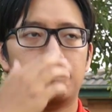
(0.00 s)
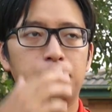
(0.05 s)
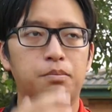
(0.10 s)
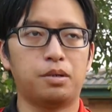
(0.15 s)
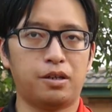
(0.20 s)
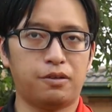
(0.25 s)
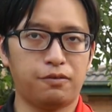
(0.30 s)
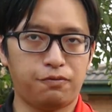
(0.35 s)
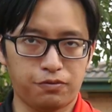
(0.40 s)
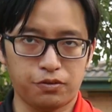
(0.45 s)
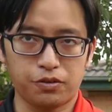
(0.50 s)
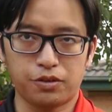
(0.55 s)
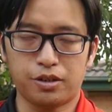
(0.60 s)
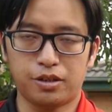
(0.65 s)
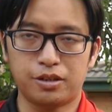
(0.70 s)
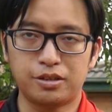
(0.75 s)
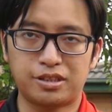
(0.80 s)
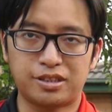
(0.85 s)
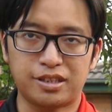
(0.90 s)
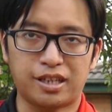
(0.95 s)
But for
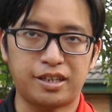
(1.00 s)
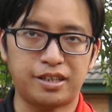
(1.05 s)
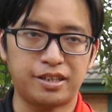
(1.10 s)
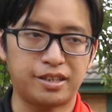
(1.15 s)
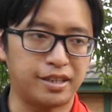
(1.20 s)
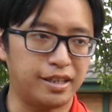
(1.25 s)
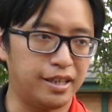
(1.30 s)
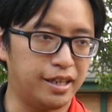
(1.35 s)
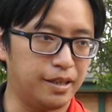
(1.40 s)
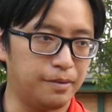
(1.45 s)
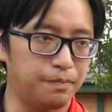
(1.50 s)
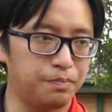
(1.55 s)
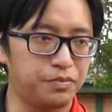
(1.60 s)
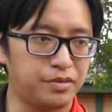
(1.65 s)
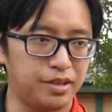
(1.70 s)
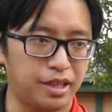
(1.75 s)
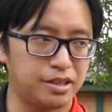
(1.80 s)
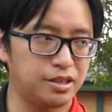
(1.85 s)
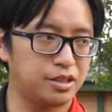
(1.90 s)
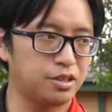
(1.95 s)
those starting out,
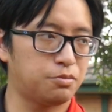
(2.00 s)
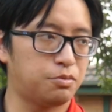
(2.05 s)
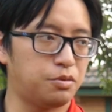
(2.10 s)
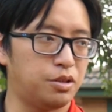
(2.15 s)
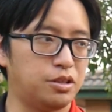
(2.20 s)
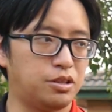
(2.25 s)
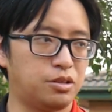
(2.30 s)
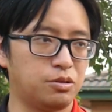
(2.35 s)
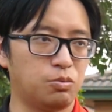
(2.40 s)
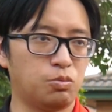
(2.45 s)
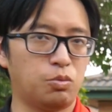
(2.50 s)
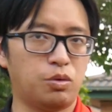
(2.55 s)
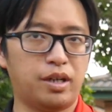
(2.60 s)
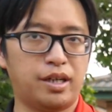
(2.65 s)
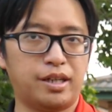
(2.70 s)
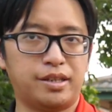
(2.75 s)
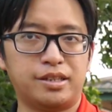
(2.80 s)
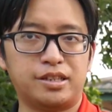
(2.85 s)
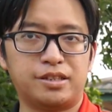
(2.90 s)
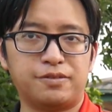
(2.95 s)
that's the reason
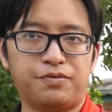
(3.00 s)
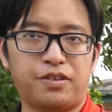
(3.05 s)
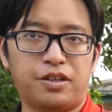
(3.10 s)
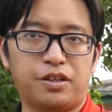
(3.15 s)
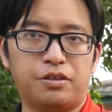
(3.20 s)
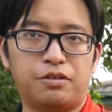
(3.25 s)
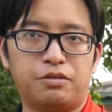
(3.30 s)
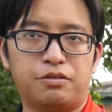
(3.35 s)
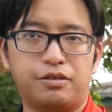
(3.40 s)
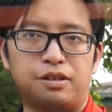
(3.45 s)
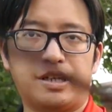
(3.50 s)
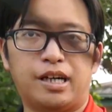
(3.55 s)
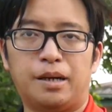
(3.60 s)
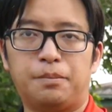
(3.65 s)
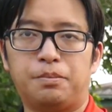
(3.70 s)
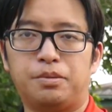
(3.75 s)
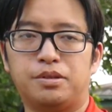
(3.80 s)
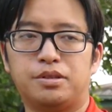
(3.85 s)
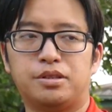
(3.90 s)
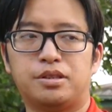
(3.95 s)
why this follow through
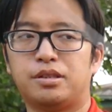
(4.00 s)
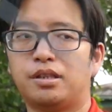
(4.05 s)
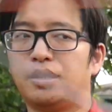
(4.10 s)
happens.